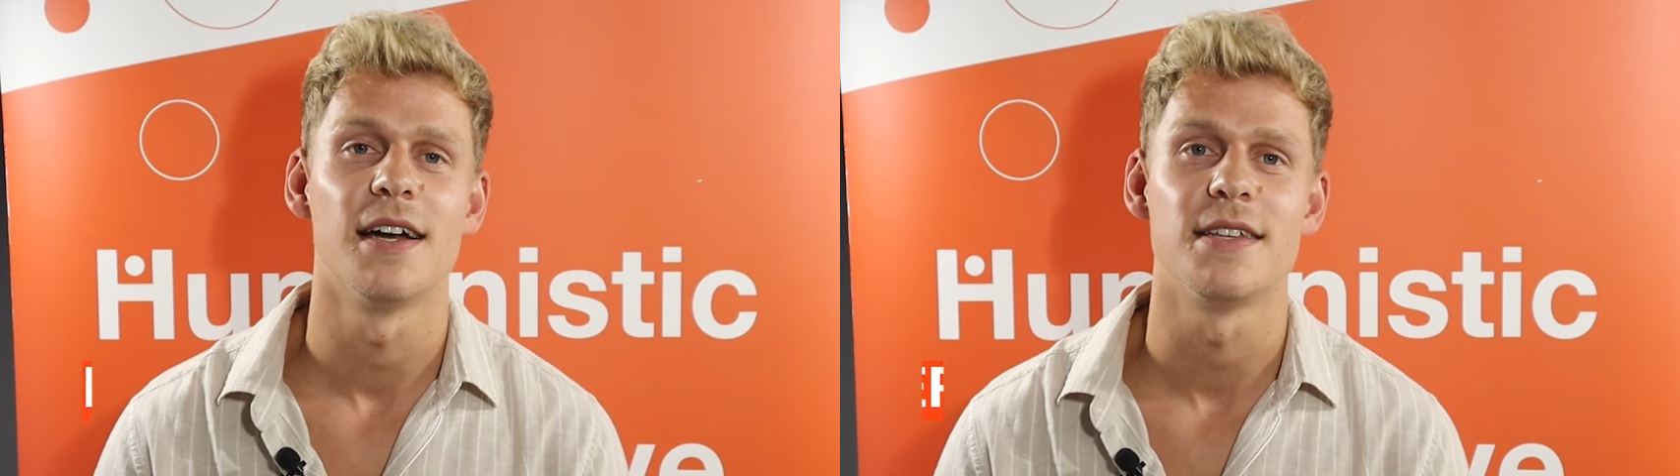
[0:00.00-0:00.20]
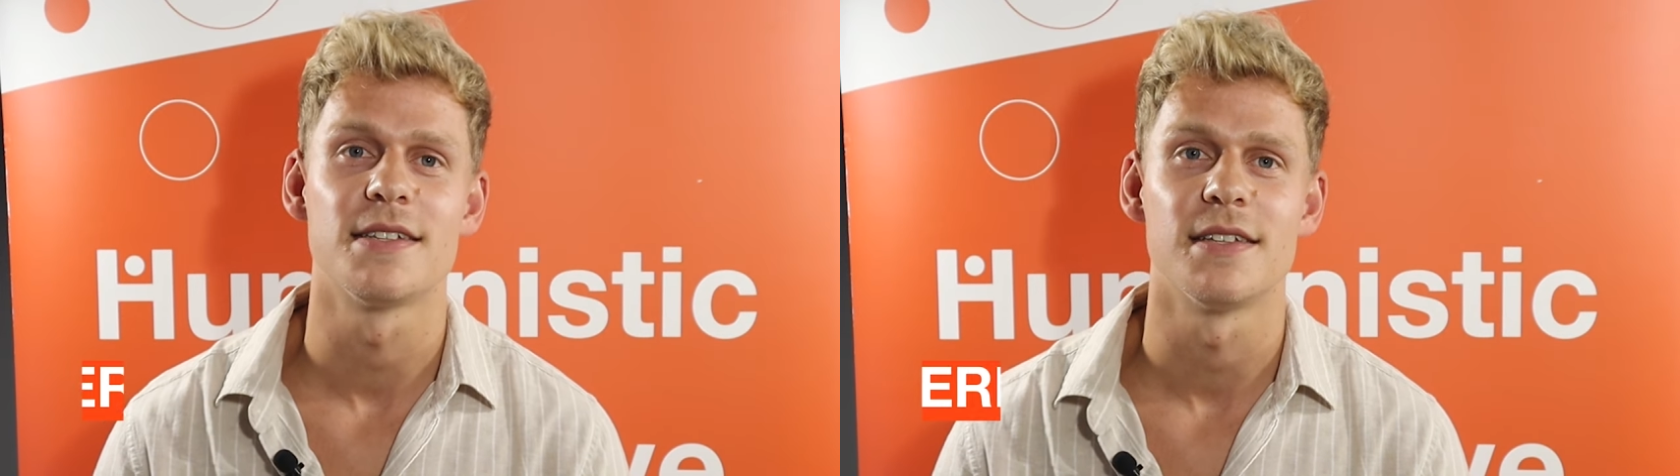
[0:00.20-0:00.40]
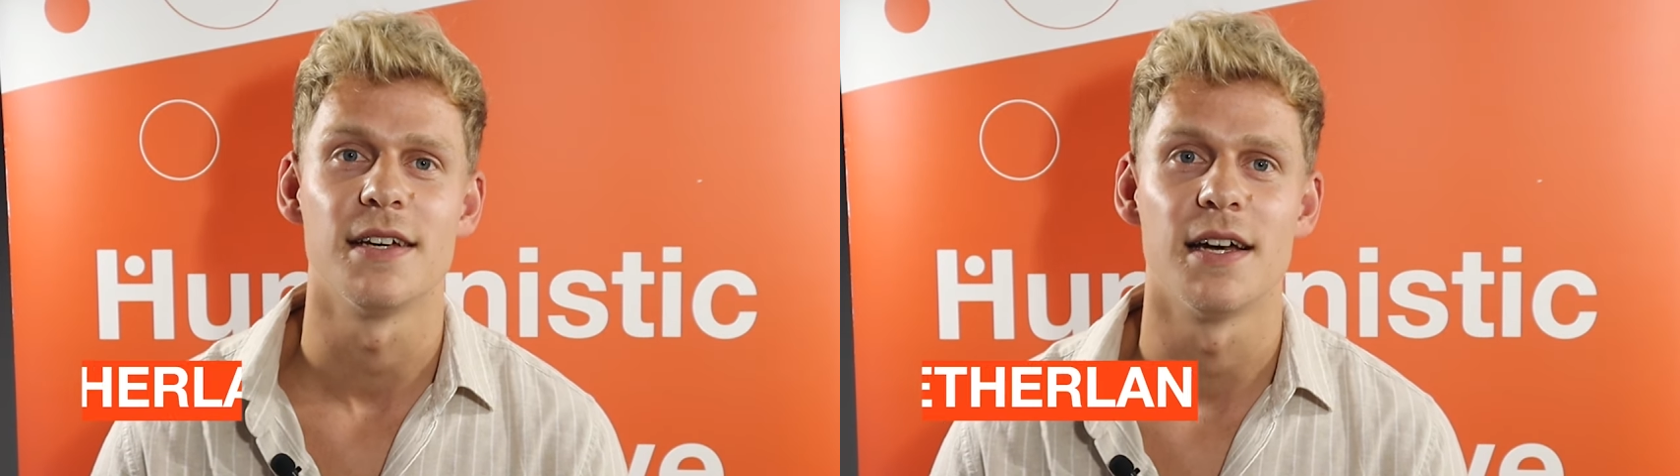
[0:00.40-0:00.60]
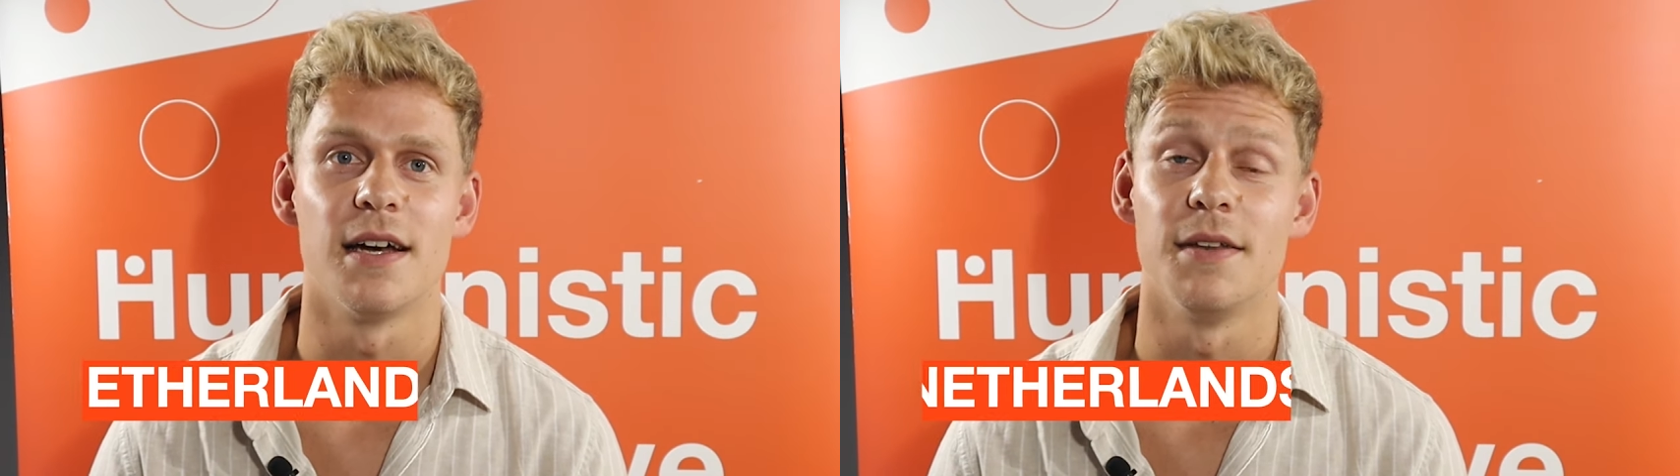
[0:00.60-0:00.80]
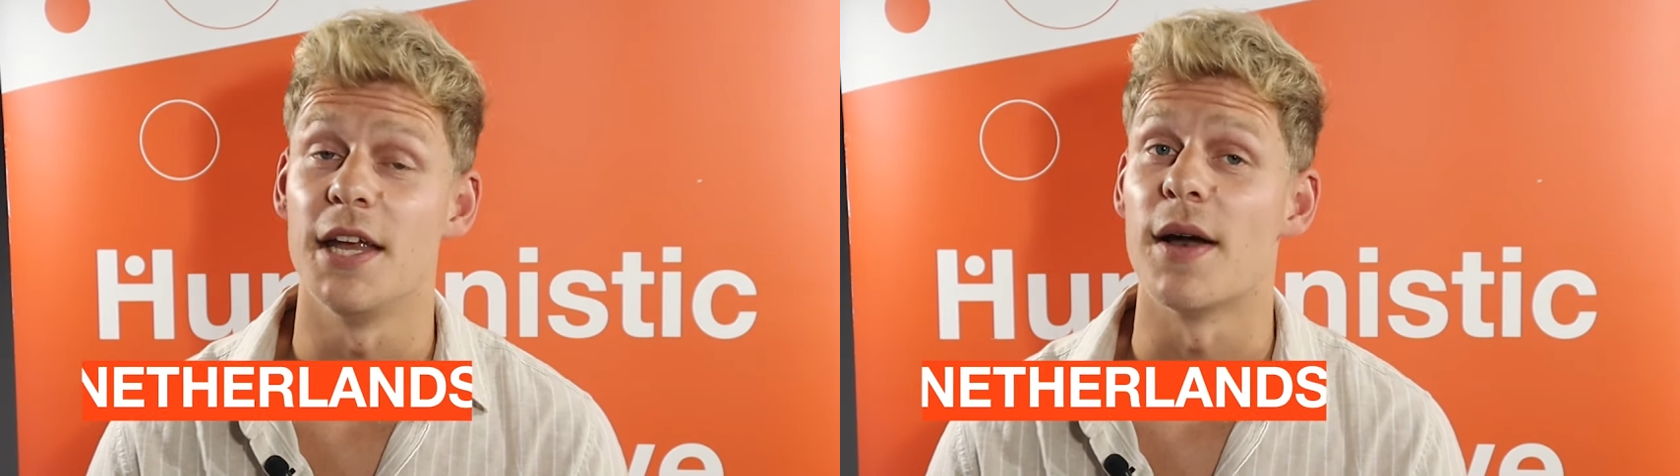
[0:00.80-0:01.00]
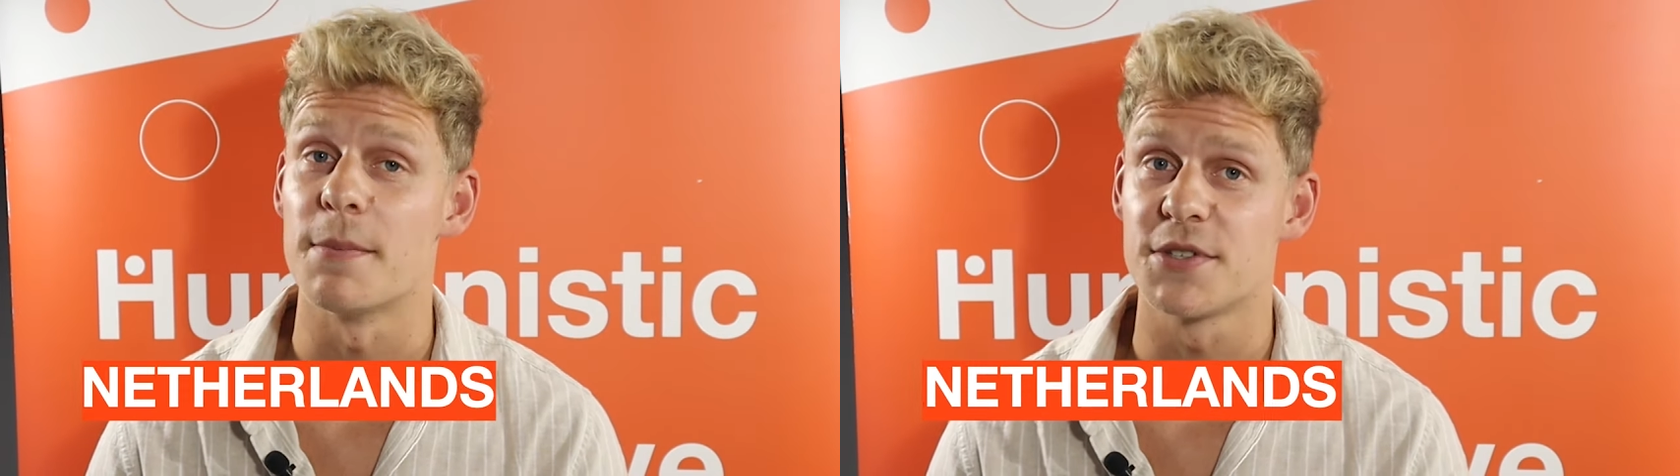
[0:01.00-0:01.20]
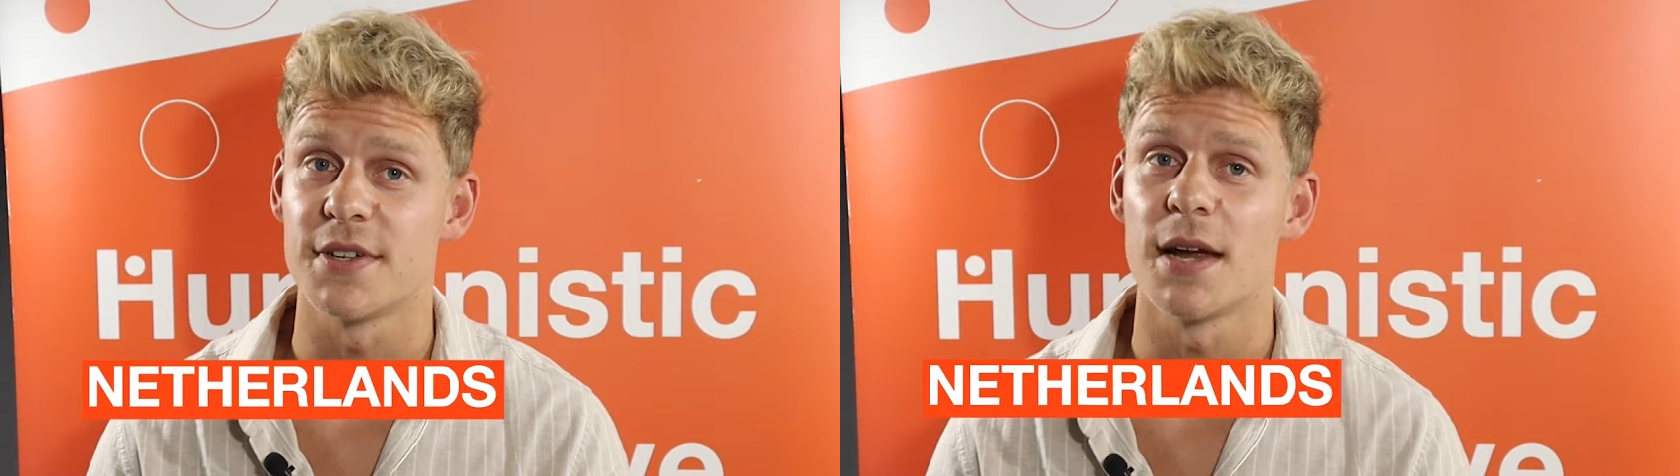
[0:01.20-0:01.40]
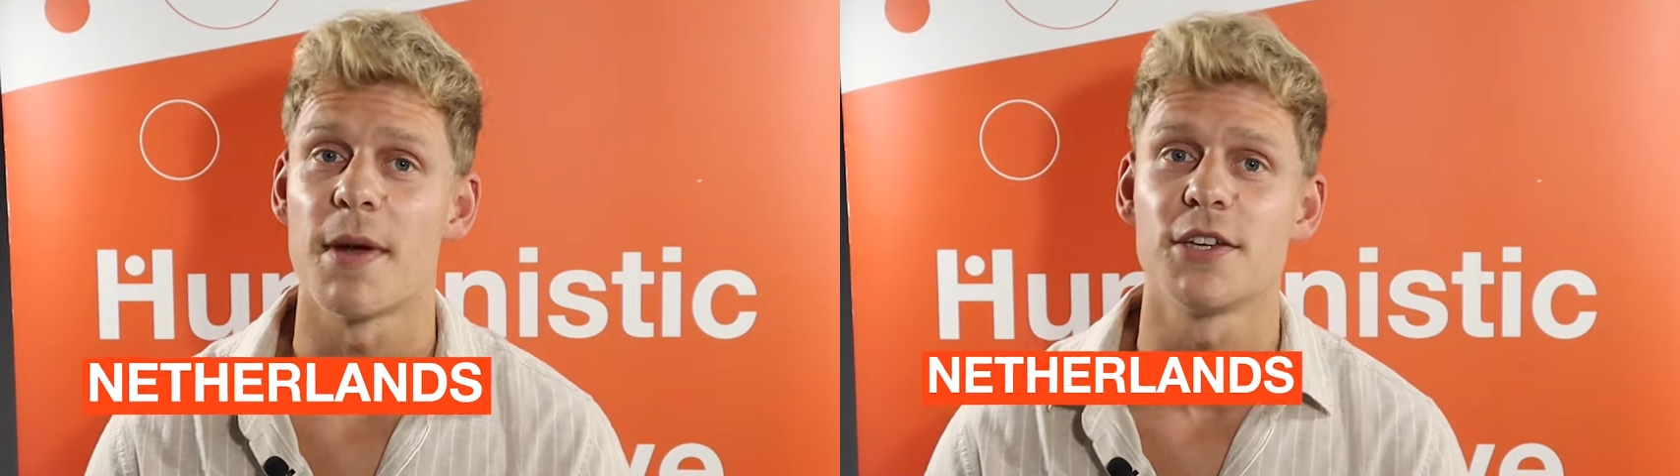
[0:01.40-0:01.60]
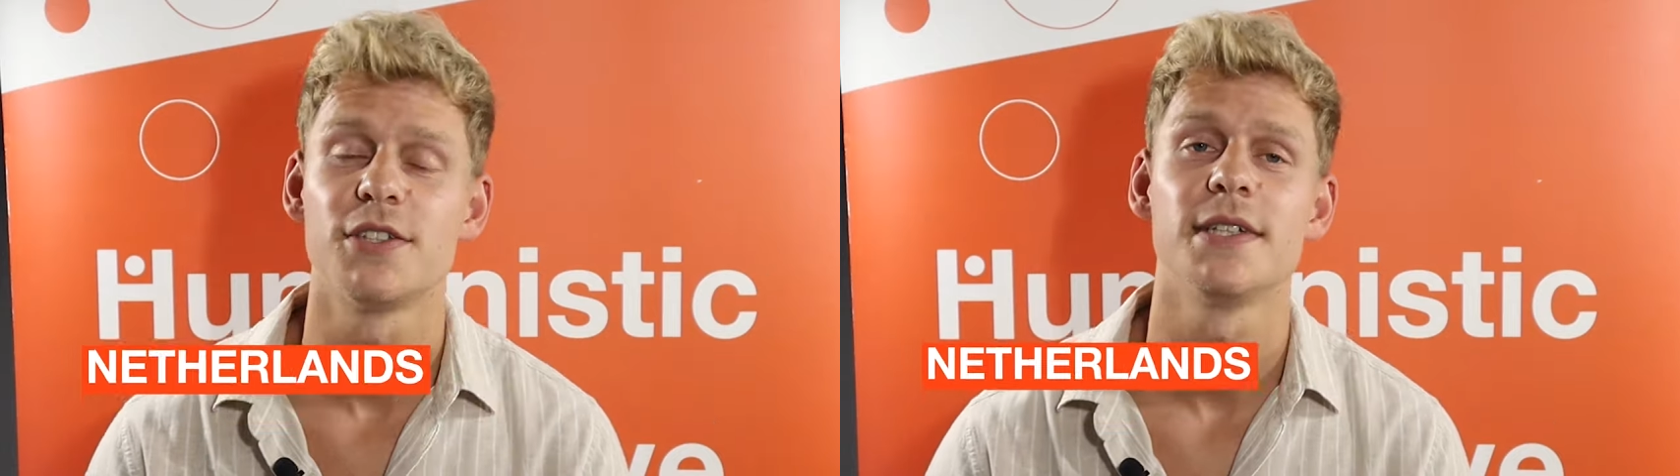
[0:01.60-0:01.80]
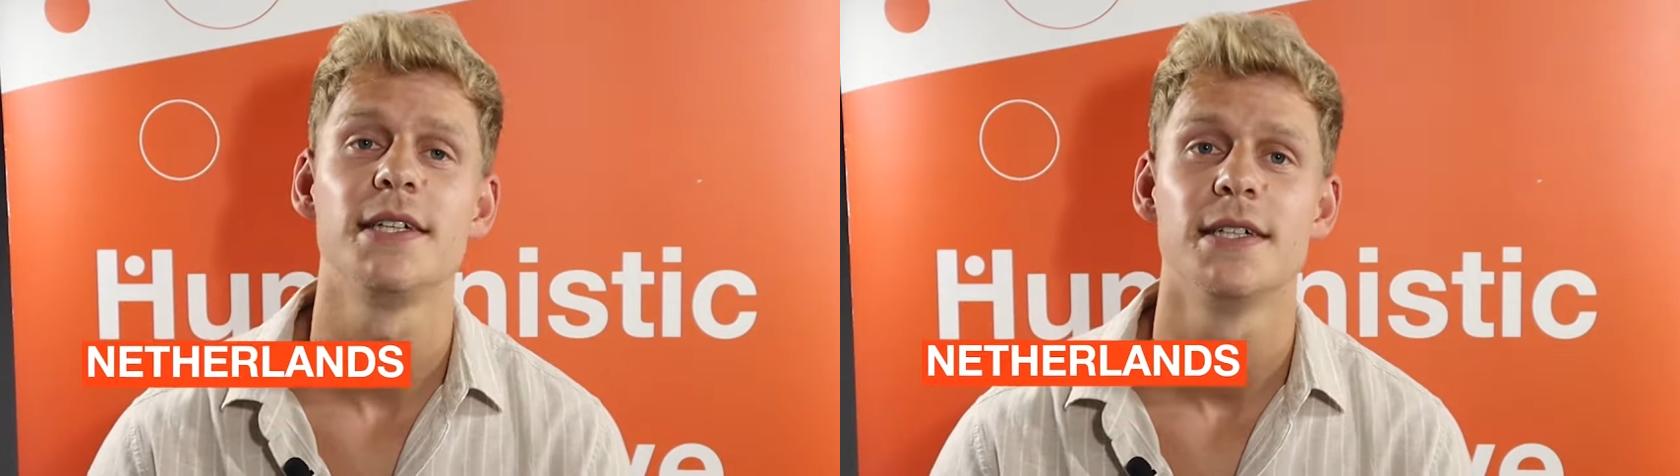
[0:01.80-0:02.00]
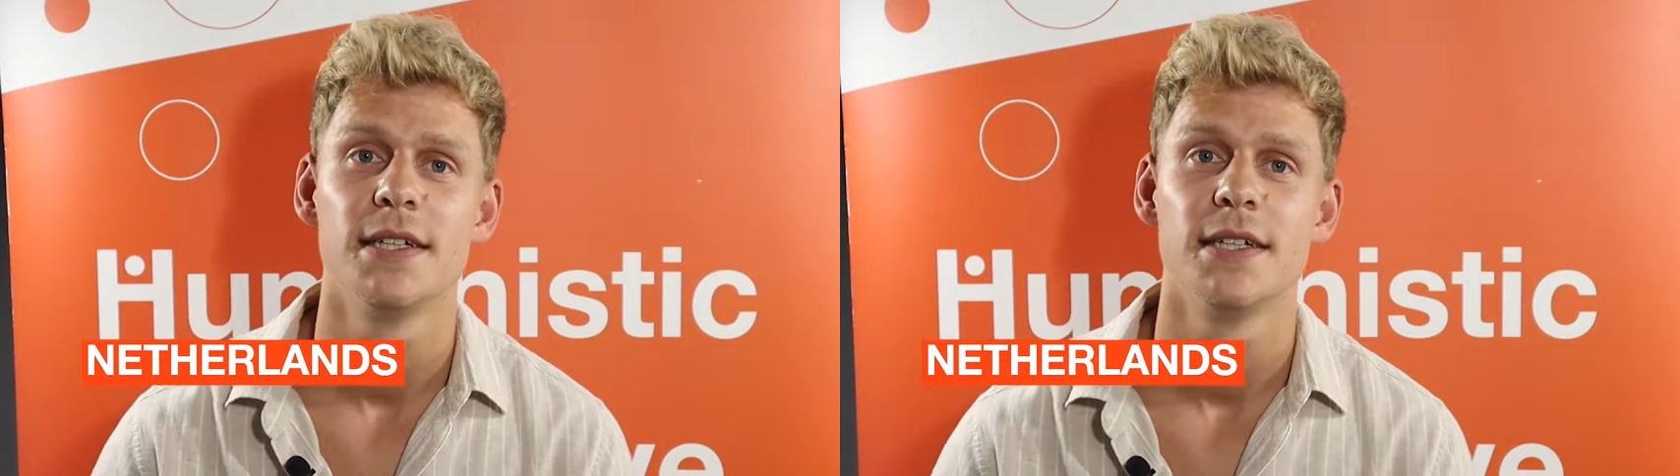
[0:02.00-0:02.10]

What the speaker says: It's near Amsterdam, actually.